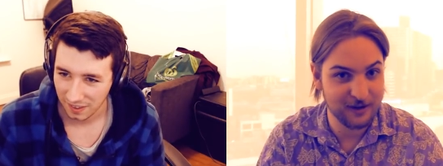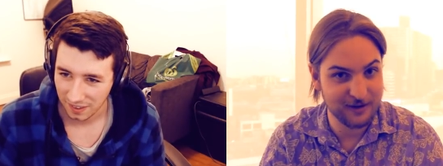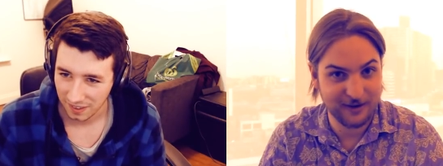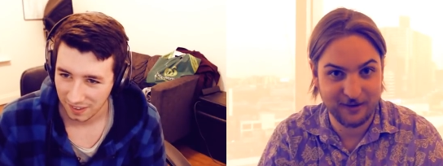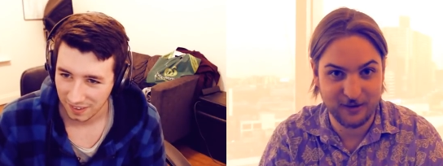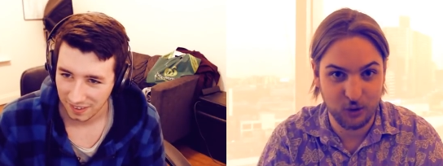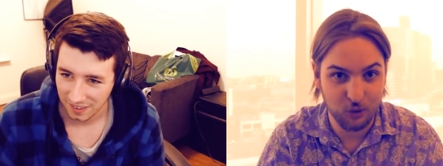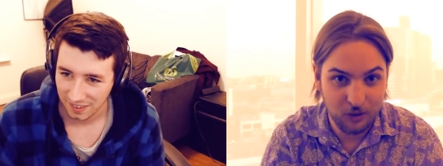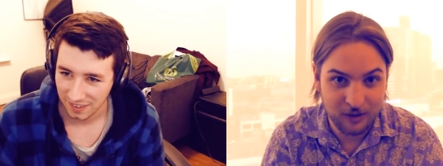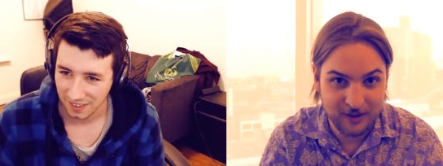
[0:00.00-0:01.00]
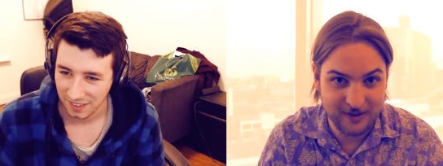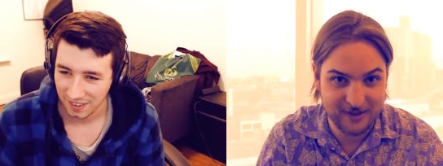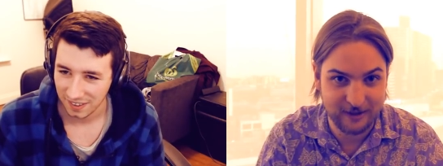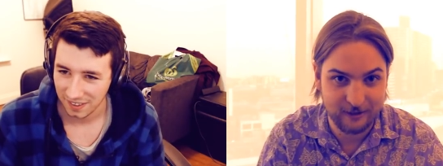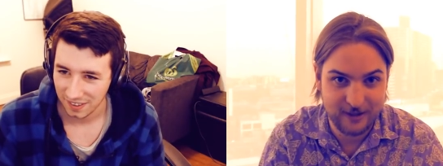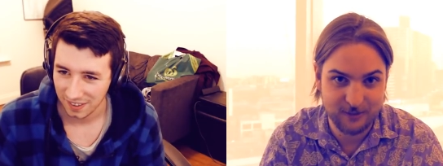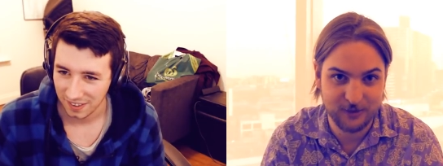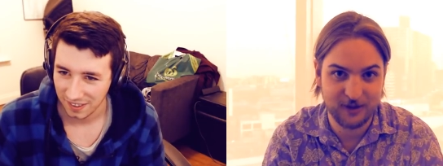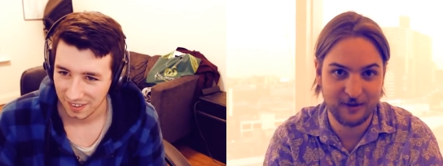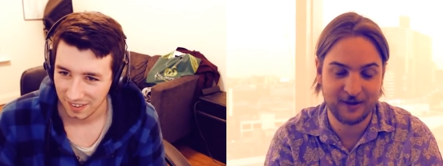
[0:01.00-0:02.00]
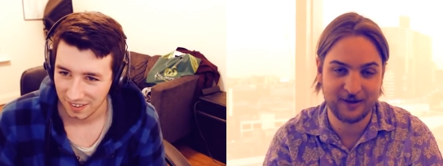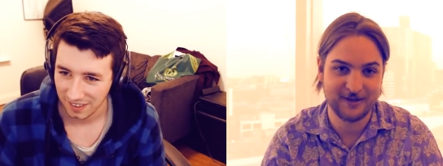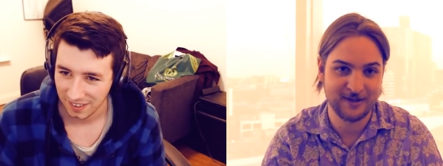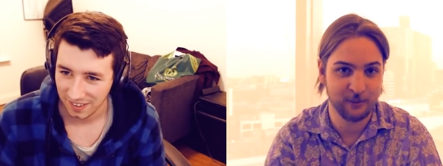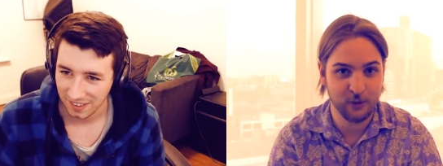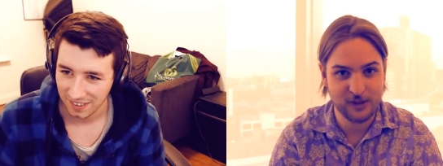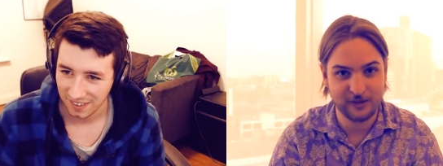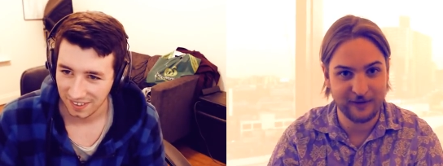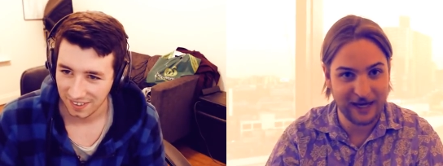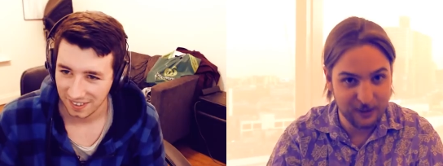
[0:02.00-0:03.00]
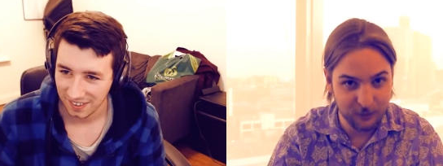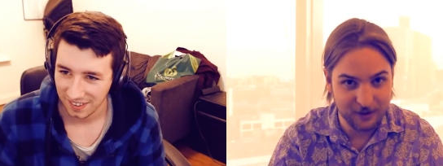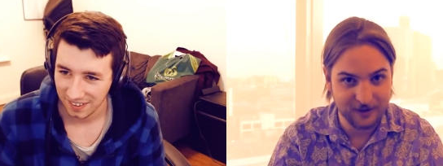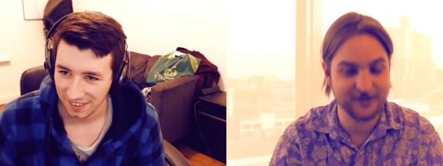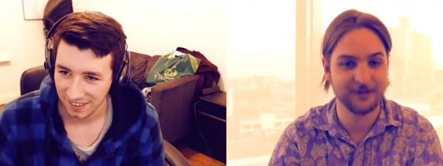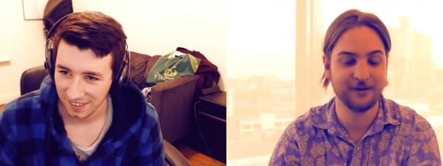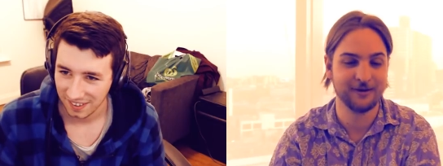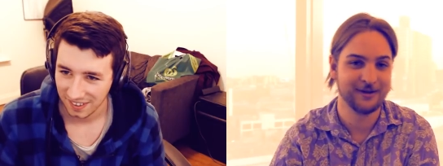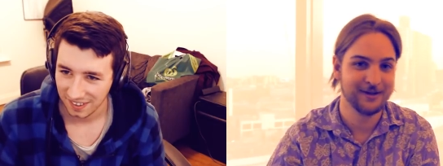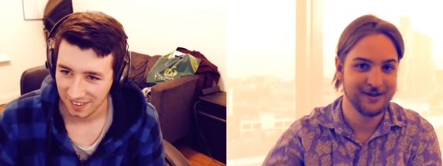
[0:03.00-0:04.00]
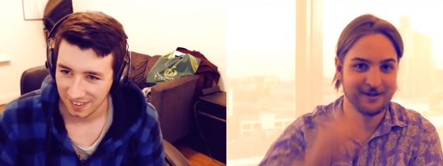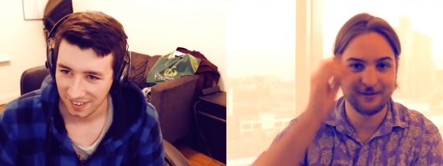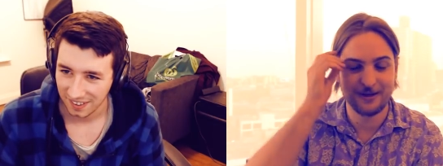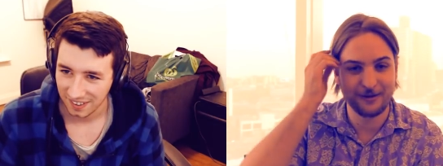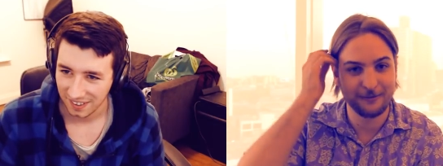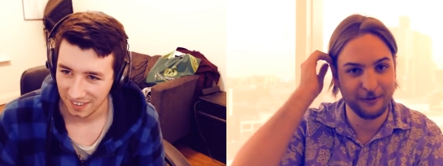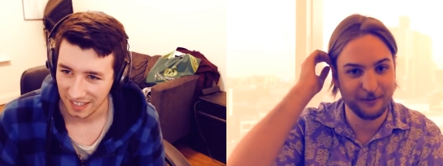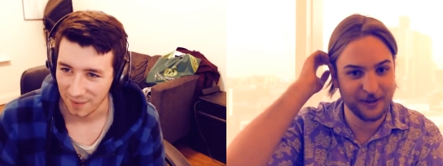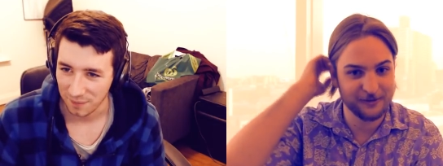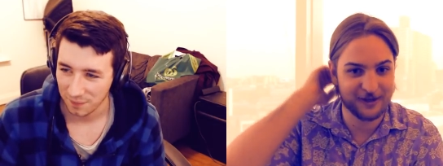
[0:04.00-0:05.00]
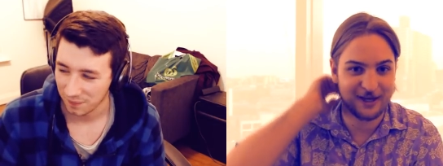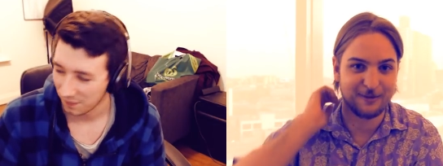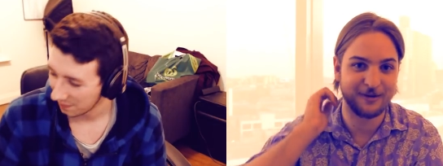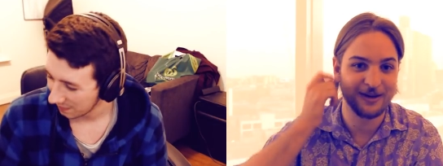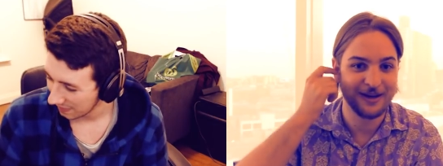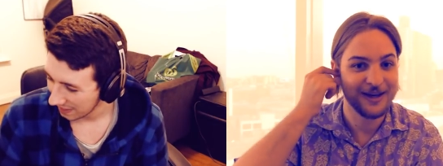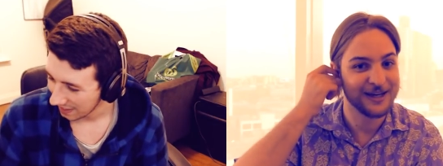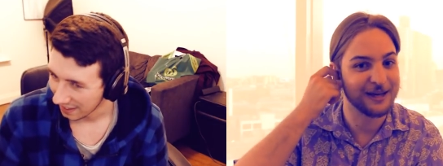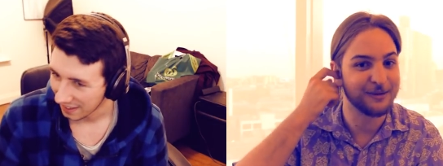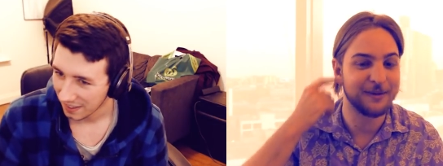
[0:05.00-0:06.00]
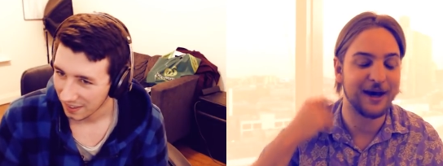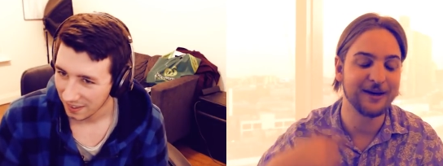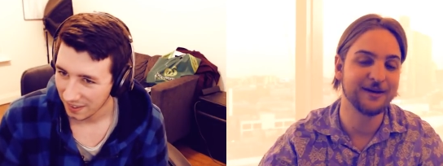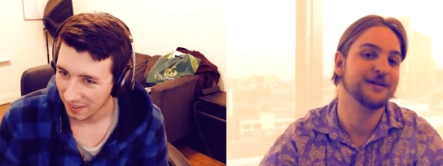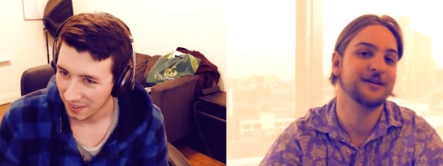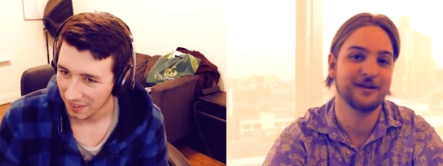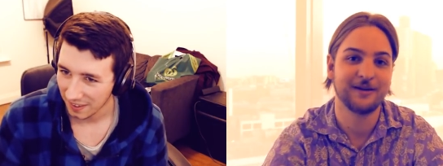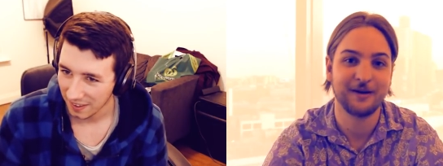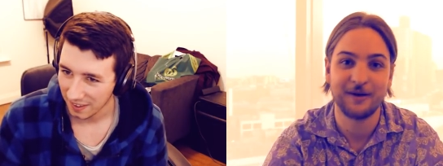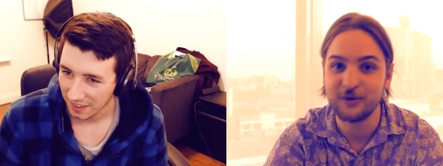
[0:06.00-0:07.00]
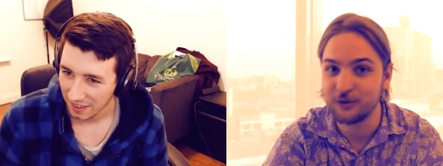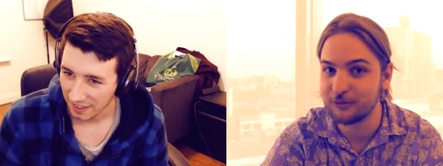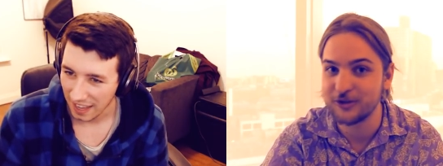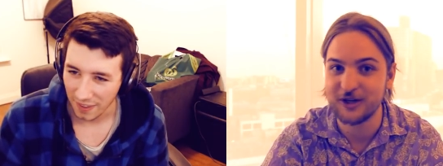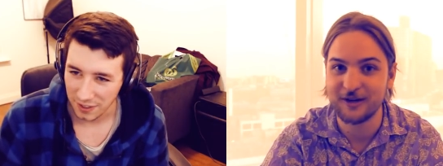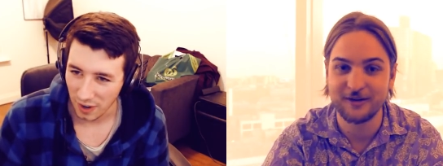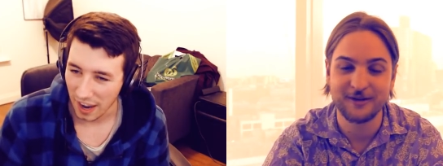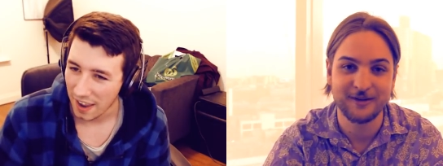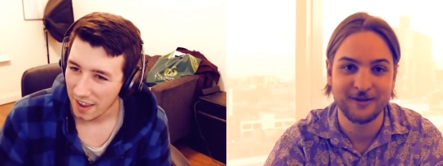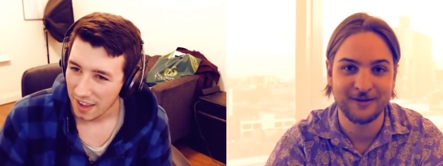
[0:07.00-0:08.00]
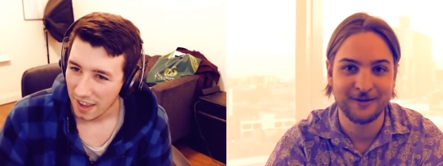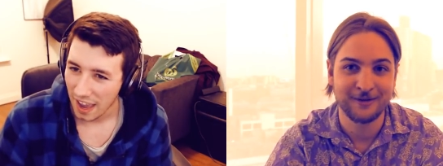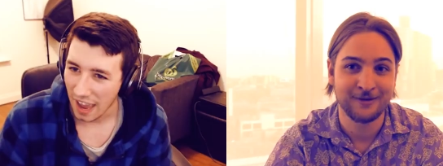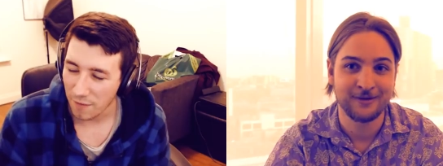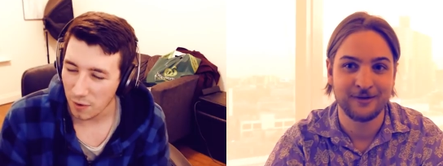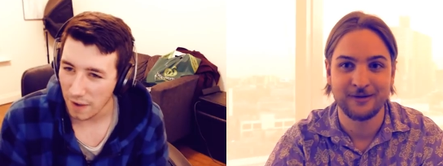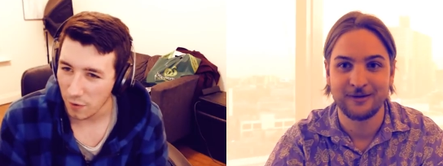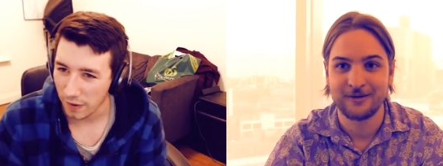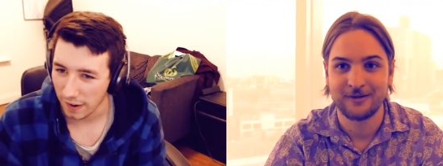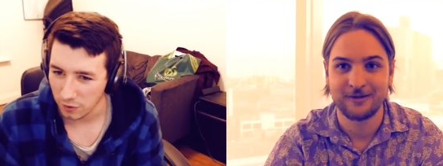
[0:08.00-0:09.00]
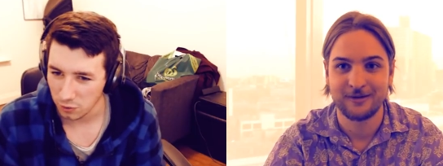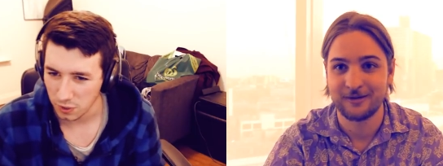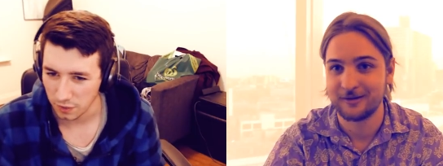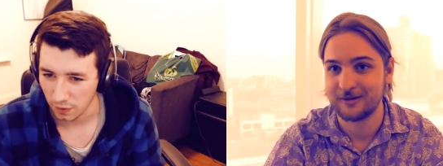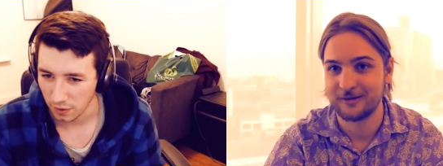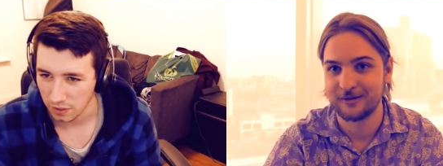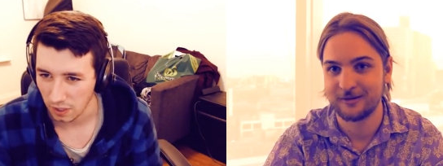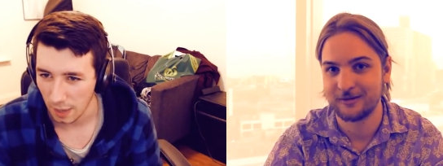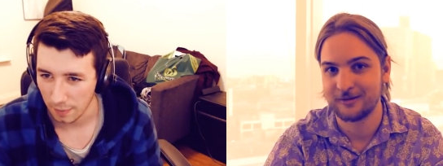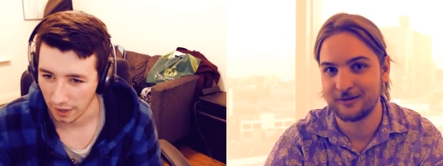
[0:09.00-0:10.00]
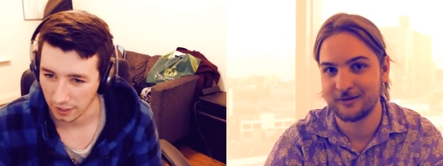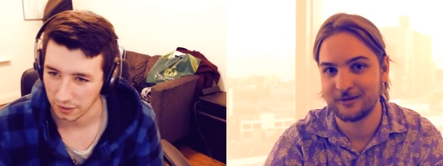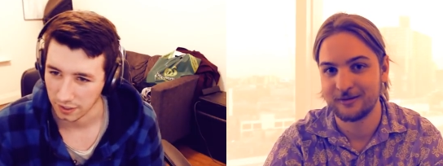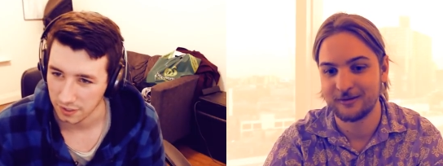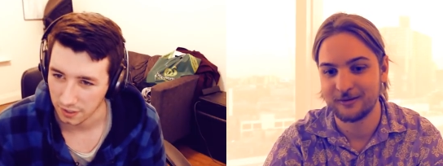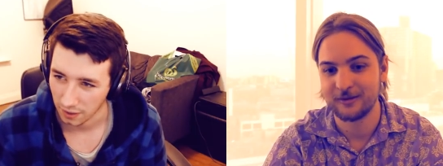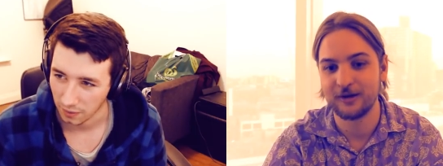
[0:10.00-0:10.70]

Speaker 1: the uh, the Talk series, which I think is the most of anyone. So, so thank you very
Speaker 2: much yeah. for getting me getting me back. I, I do appreciate. Yeah, it. Yeah, that's right. Every everyone else was a first timer actually.